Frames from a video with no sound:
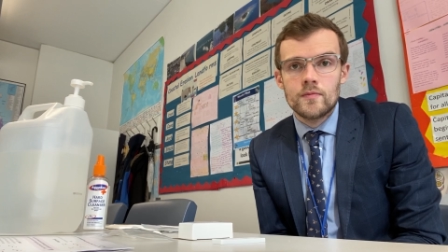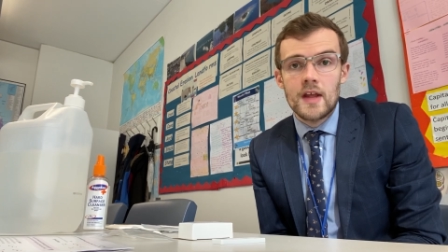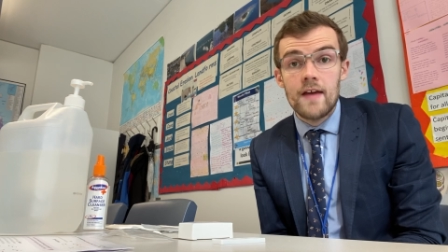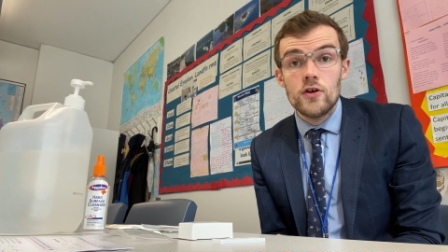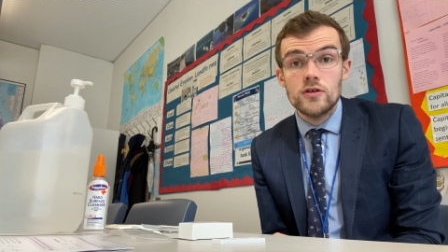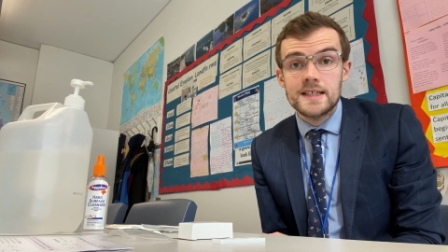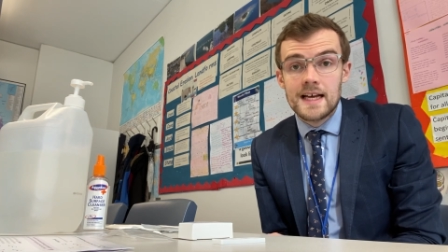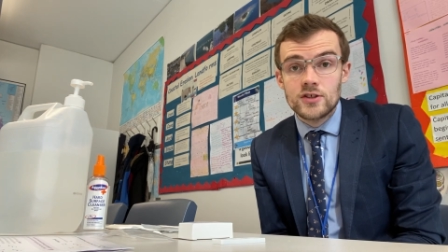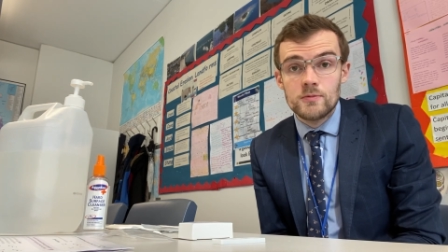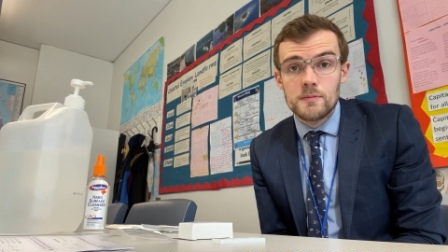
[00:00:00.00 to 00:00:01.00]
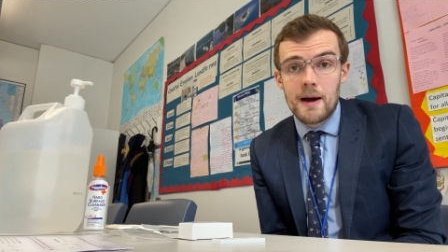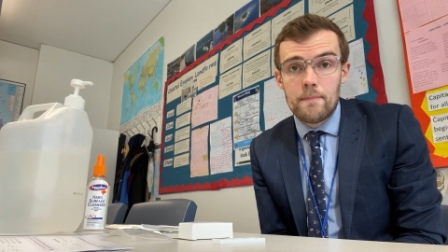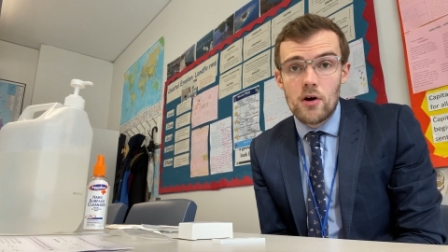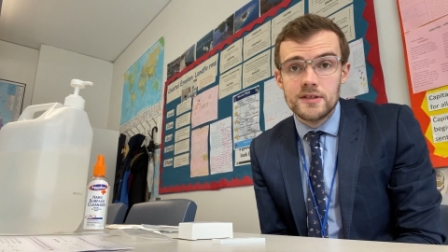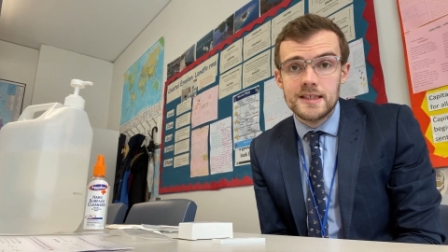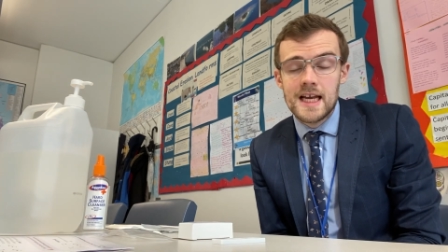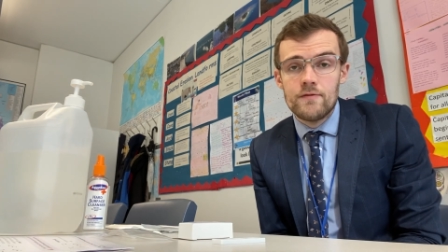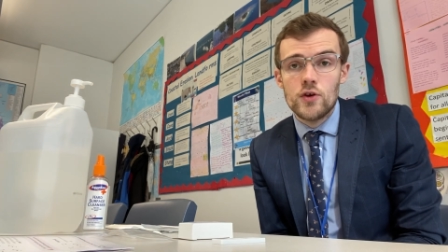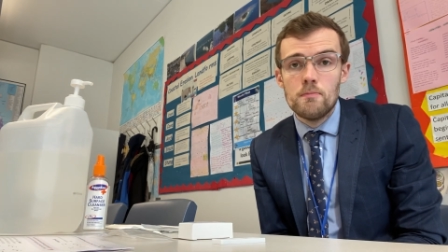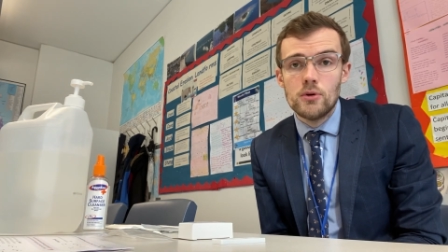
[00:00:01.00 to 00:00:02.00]
If your test comes back
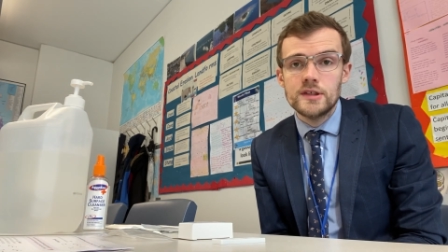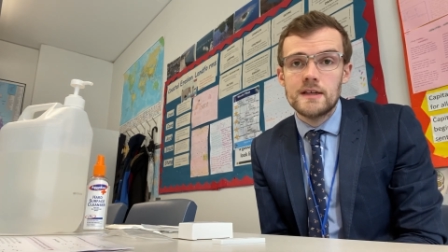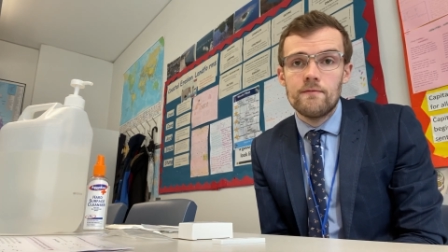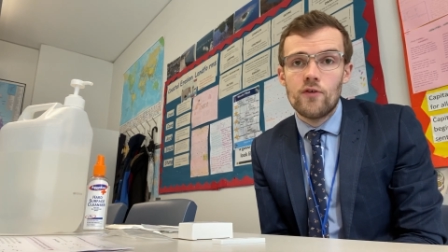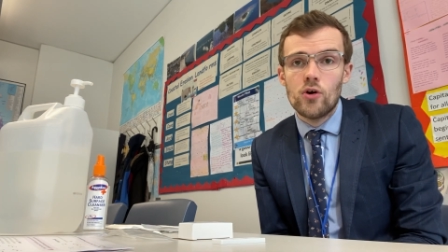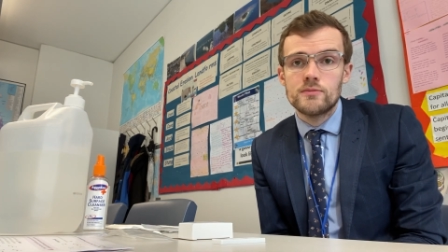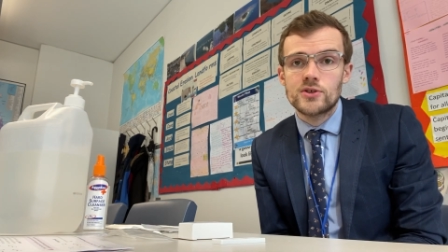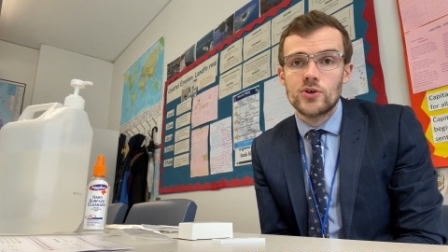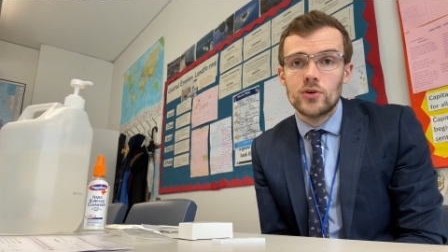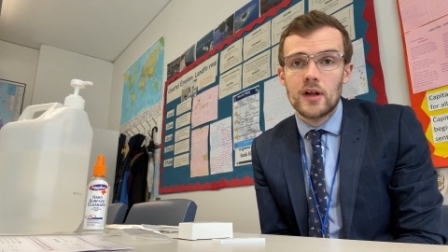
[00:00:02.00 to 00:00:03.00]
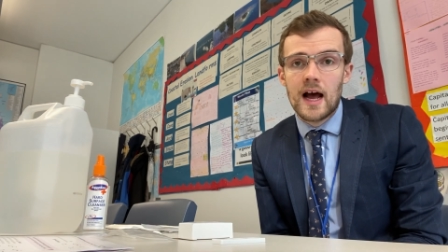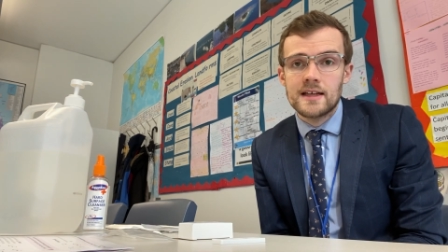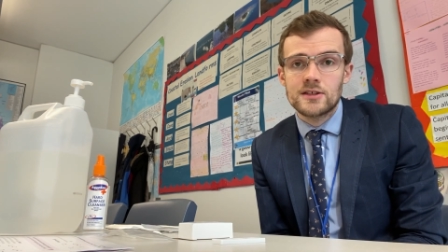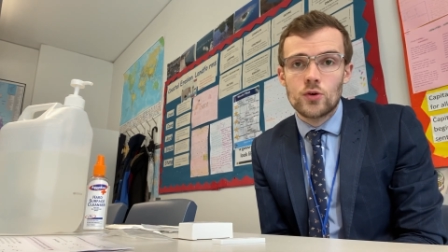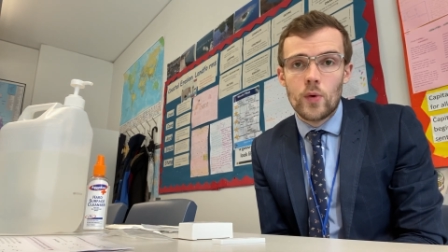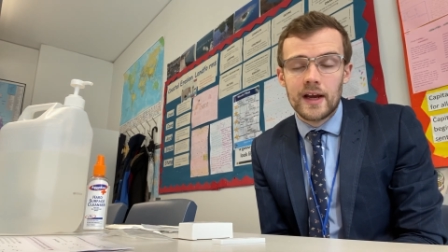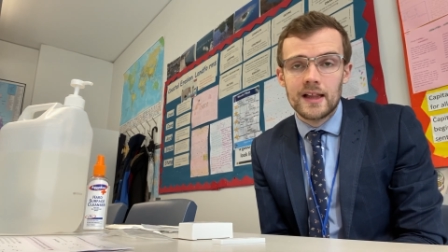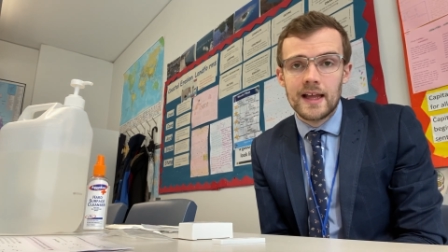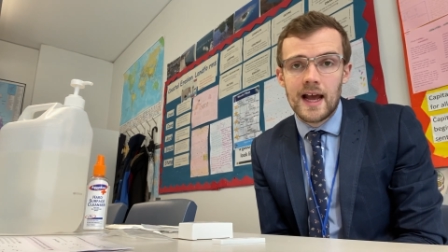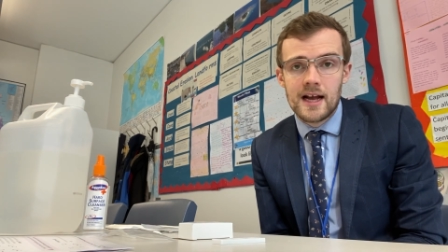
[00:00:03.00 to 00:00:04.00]
positive, you must inform school as
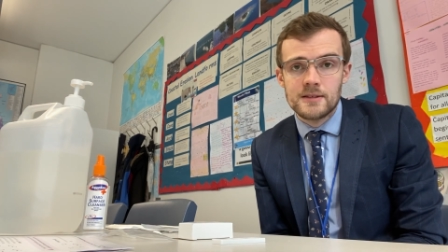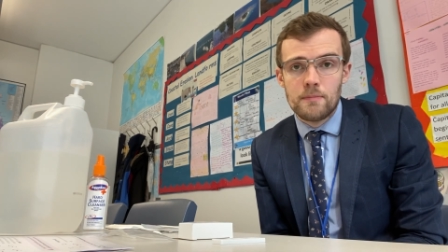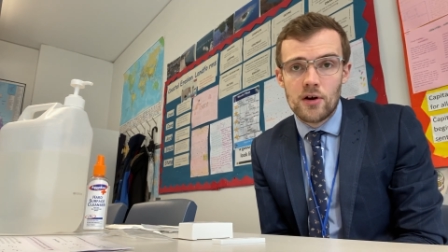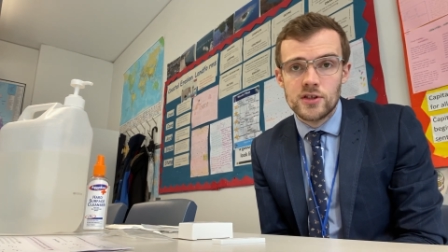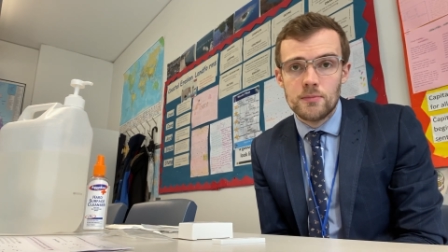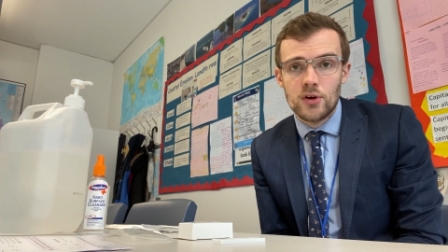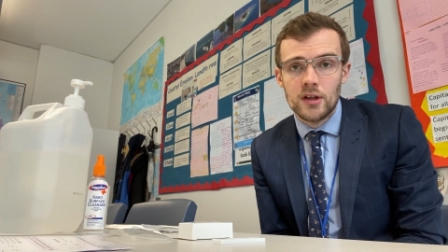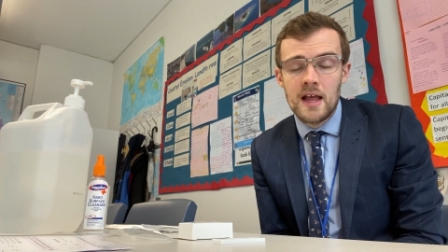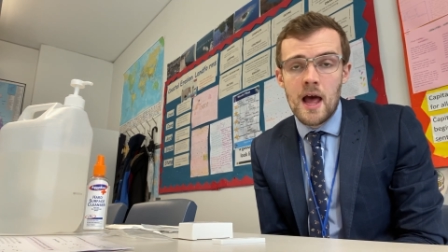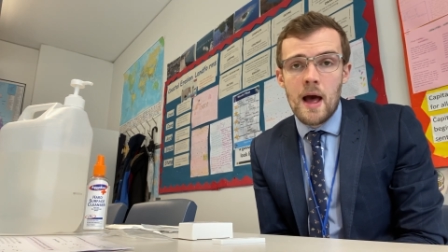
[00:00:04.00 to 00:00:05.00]
quickly as possible,